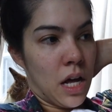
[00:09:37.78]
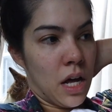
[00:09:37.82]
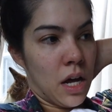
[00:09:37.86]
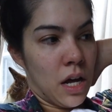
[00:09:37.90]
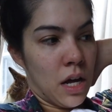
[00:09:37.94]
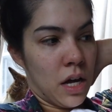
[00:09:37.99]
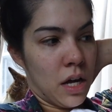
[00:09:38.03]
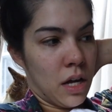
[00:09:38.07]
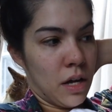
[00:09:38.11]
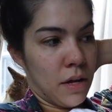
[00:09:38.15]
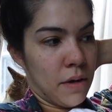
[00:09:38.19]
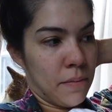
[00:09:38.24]

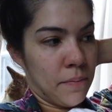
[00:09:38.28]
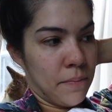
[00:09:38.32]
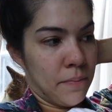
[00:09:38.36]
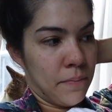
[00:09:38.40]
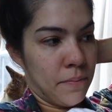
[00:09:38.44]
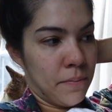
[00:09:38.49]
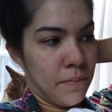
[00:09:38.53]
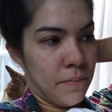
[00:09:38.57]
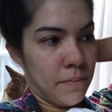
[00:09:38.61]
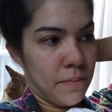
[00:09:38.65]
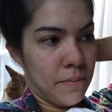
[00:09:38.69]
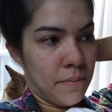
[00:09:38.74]

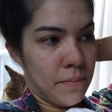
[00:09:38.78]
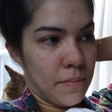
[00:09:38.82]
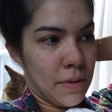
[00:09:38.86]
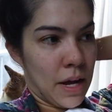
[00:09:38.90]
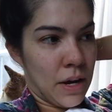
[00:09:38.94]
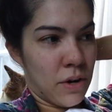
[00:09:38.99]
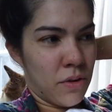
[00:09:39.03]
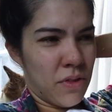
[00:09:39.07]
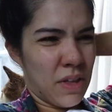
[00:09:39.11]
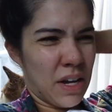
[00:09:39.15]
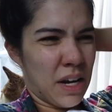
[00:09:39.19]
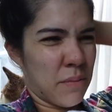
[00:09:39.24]
Um,
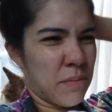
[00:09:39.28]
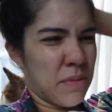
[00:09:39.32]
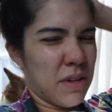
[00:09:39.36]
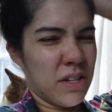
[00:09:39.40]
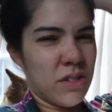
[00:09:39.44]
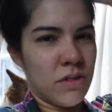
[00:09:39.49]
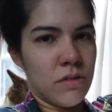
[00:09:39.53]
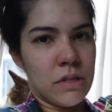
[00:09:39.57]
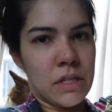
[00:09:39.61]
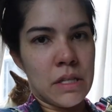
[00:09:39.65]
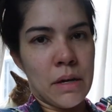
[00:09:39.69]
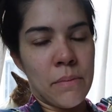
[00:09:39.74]
I don't think I'm going
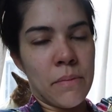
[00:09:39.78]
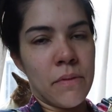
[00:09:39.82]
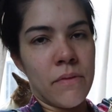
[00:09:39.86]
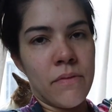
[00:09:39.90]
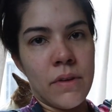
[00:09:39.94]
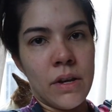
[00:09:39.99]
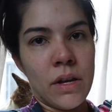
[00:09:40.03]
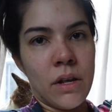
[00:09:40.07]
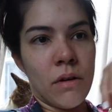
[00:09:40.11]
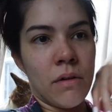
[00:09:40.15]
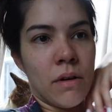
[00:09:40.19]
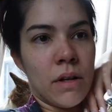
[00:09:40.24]
to do a separate
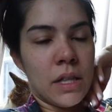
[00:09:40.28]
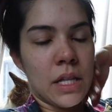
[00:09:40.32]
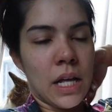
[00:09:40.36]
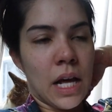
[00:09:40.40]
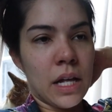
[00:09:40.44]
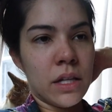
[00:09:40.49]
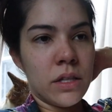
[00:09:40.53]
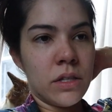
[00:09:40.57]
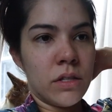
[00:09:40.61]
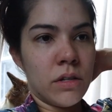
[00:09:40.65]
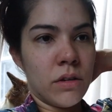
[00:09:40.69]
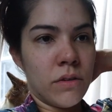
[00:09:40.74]
video on
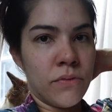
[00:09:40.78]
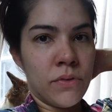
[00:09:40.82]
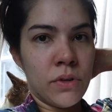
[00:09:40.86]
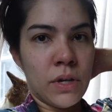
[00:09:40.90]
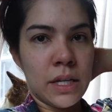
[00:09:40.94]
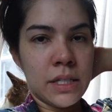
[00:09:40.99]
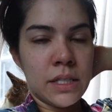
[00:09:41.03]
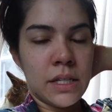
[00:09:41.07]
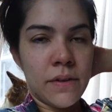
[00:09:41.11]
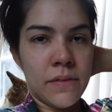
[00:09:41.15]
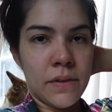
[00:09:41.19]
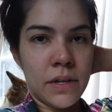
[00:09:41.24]
that. So if you
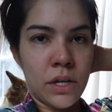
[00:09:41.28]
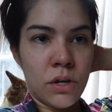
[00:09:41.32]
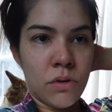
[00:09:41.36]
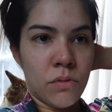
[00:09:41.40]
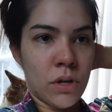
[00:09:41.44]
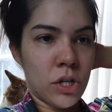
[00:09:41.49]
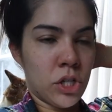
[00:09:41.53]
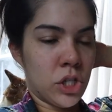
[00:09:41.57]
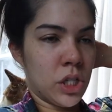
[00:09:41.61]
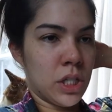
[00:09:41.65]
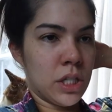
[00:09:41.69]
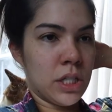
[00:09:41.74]
guys have any
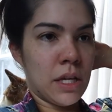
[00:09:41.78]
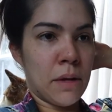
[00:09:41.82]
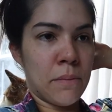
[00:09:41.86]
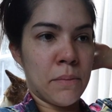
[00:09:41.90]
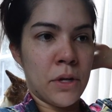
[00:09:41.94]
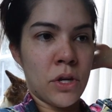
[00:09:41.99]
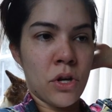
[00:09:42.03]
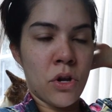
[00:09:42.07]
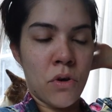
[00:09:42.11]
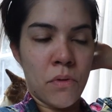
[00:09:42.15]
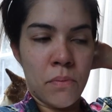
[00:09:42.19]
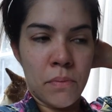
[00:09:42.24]
questions, let
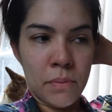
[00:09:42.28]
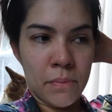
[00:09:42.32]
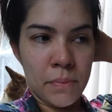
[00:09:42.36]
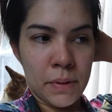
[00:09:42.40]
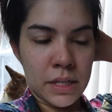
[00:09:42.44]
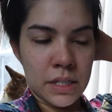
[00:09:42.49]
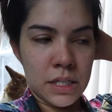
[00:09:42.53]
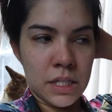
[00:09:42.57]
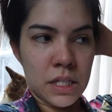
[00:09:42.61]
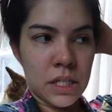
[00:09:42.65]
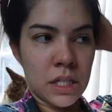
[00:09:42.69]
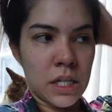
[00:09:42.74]
me know. But
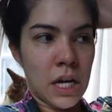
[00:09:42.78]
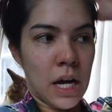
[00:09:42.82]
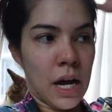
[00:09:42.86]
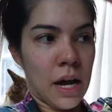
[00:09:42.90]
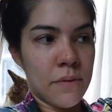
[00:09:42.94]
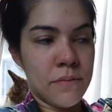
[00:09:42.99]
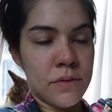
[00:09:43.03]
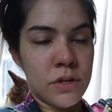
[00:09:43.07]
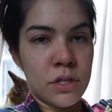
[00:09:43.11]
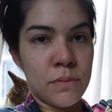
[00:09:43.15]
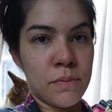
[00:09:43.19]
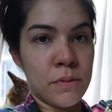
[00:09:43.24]
basically,
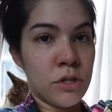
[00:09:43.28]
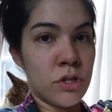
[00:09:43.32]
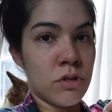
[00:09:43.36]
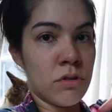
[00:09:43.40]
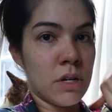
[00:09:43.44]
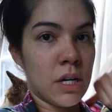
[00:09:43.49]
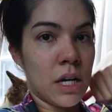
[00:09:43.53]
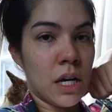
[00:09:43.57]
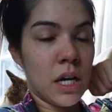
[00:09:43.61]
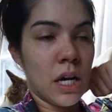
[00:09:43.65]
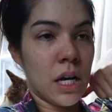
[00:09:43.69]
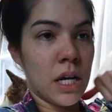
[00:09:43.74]
I've just been
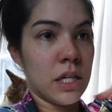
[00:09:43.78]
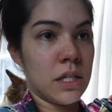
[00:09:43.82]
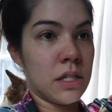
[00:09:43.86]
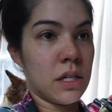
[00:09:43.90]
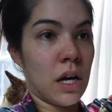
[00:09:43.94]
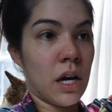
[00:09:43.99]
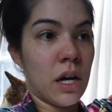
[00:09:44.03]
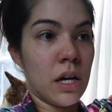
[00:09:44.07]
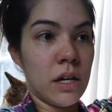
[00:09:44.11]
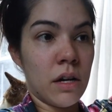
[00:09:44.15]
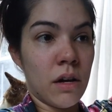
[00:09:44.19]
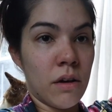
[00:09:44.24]
drinking a
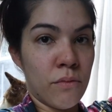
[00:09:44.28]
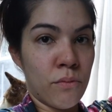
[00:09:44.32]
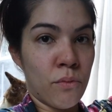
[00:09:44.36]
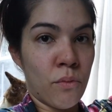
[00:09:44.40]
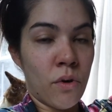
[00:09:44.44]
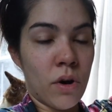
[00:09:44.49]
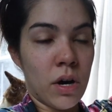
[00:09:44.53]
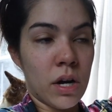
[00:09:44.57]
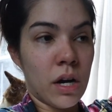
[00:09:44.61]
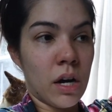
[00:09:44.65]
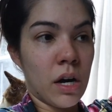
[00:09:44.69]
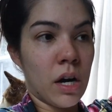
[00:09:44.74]
ton of
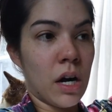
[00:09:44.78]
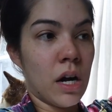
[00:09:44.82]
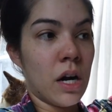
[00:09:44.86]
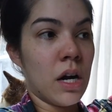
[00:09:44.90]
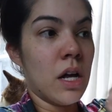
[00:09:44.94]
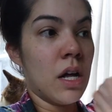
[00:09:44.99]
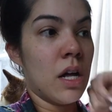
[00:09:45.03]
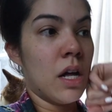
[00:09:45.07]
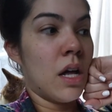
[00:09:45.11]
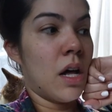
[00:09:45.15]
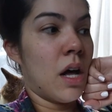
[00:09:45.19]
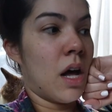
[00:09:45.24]
water.
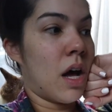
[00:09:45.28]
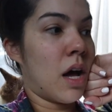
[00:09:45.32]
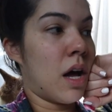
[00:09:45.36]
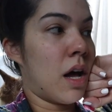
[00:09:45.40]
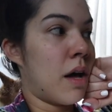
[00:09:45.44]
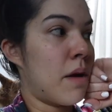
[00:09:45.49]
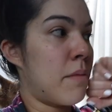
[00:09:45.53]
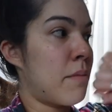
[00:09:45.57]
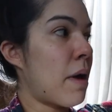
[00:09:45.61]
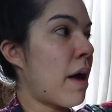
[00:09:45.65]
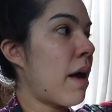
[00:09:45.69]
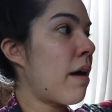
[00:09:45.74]

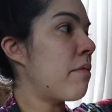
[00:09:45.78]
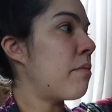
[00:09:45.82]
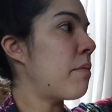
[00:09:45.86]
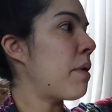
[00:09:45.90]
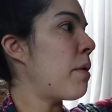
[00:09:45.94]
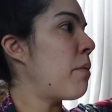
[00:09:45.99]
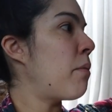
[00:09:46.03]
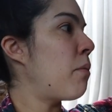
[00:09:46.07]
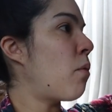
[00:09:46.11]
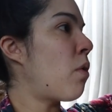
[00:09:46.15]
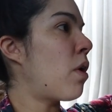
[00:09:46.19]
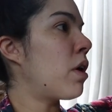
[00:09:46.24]
Um, I have
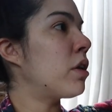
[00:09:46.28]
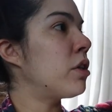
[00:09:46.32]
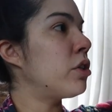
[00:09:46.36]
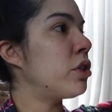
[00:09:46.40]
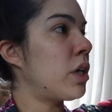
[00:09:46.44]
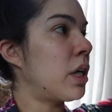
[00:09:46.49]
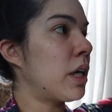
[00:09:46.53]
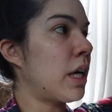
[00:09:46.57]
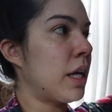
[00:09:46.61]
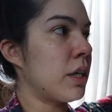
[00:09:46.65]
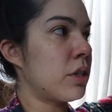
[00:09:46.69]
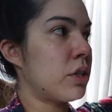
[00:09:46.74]
my water
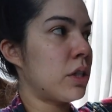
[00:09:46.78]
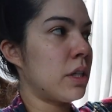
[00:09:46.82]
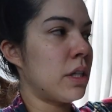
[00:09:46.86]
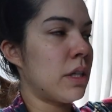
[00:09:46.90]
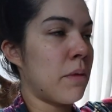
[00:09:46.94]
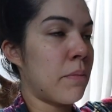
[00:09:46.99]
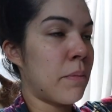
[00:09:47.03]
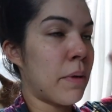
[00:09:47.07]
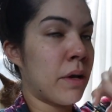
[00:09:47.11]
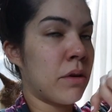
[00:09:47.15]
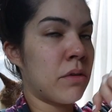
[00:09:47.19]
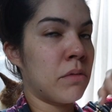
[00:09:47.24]
jug actually
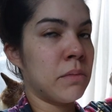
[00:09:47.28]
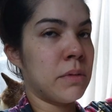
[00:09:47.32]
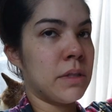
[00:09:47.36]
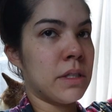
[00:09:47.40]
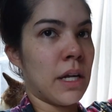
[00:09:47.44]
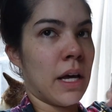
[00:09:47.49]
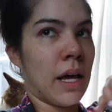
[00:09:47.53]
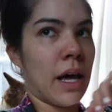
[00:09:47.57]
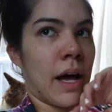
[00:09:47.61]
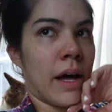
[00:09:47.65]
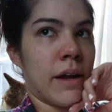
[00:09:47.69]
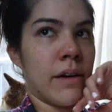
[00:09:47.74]
in the bedroom
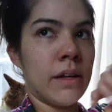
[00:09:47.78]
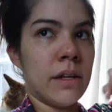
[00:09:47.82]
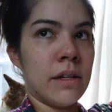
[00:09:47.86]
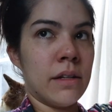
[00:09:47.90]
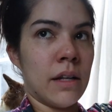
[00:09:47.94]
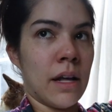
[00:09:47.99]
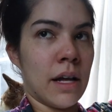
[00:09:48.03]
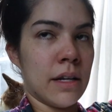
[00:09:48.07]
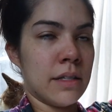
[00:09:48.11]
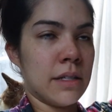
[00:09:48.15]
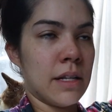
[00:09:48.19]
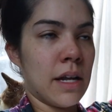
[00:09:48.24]
because I had
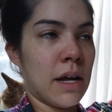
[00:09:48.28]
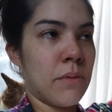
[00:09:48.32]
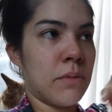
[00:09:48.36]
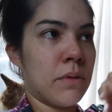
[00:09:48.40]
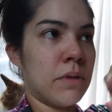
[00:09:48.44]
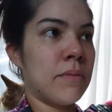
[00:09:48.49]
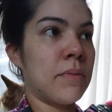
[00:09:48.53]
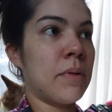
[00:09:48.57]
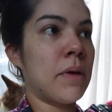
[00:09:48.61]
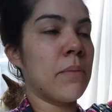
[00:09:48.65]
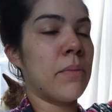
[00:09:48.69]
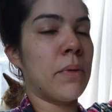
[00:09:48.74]
it last night
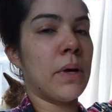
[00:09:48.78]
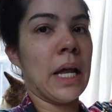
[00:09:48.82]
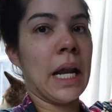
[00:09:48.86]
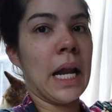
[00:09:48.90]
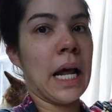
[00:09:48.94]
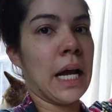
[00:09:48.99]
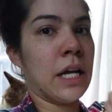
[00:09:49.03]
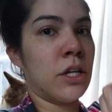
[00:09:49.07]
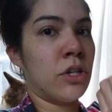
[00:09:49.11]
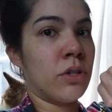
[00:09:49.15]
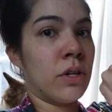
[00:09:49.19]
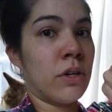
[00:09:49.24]
with me,
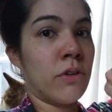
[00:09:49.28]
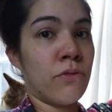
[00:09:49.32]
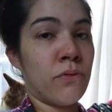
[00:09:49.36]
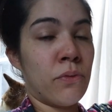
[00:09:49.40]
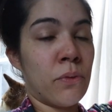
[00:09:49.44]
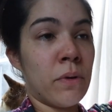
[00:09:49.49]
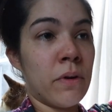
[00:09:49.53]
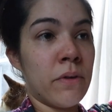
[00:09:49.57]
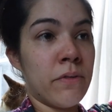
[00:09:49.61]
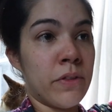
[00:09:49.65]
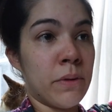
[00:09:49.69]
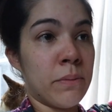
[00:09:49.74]
but I drink
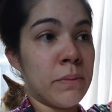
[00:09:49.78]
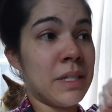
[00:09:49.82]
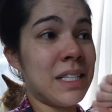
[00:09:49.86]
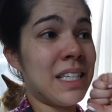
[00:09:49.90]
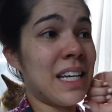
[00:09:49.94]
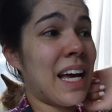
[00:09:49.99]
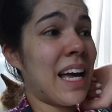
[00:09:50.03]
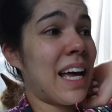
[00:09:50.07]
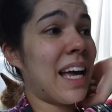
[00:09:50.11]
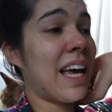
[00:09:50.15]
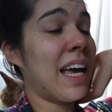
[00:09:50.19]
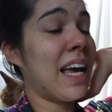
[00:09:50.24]
four of them a
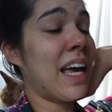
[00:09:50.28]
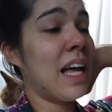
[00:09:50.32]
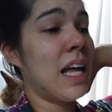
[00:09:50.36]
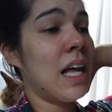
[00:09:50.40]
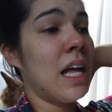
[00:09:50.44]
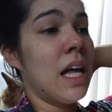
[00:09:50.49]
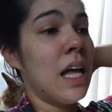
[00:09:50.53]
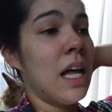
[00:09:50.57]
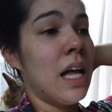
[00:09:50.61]
day.